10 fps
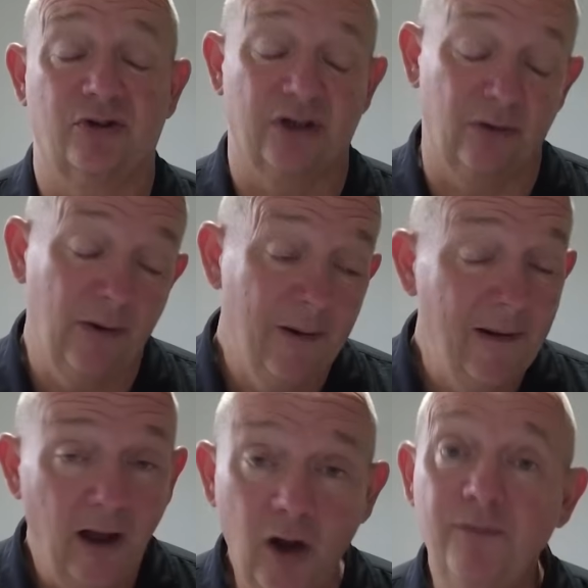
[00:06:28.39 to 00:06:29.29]
So
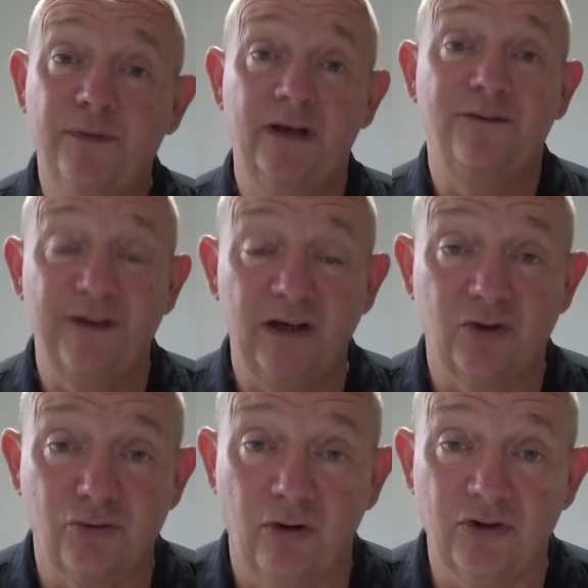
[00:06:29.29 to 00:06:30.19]
hopefully,
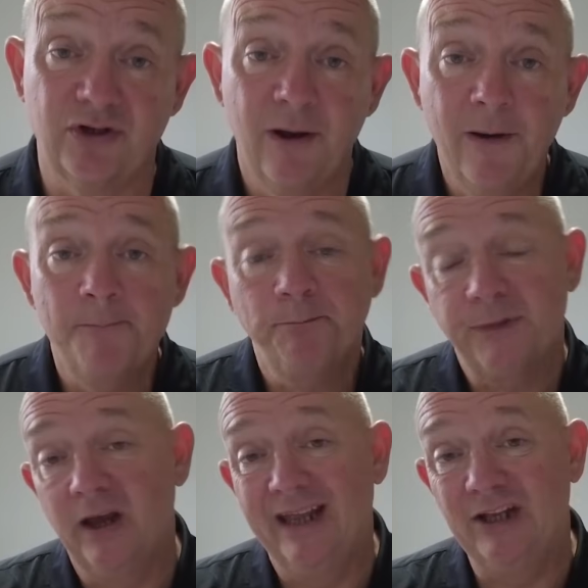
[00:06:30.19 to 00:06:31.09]
fingers crossed,
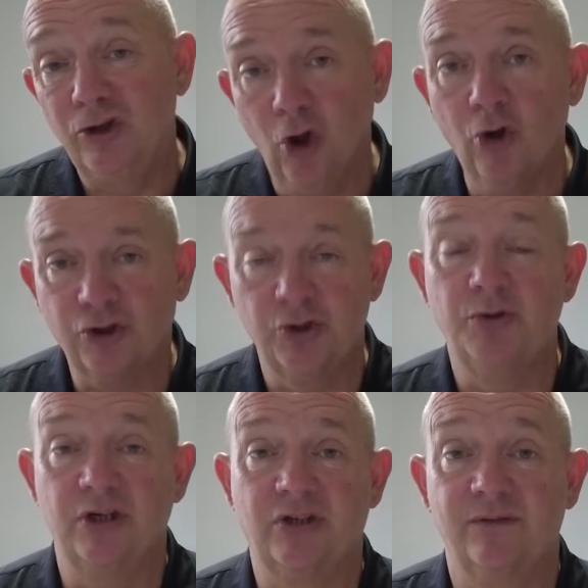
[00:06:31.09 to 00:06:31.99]
you know, in the not
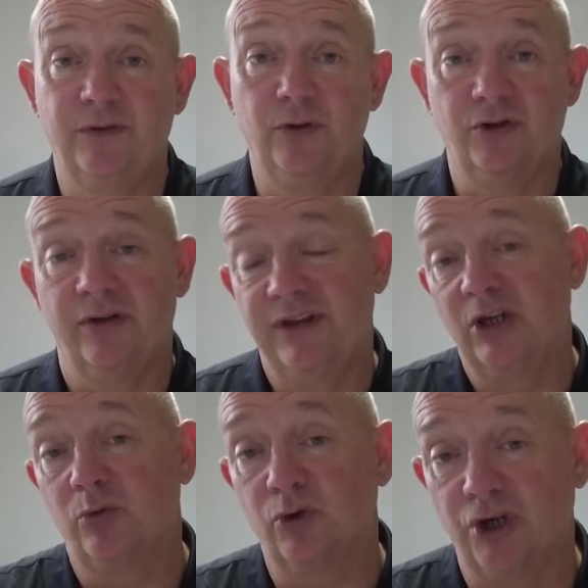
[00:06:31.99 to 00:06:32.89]
too distant future,
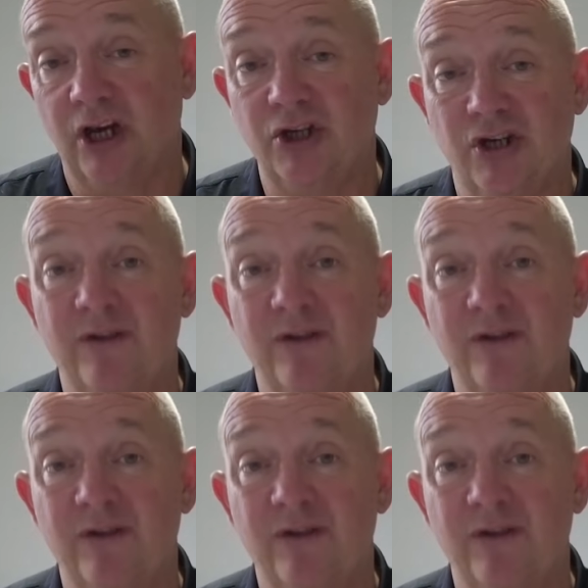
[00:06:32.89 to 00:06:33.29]
things will change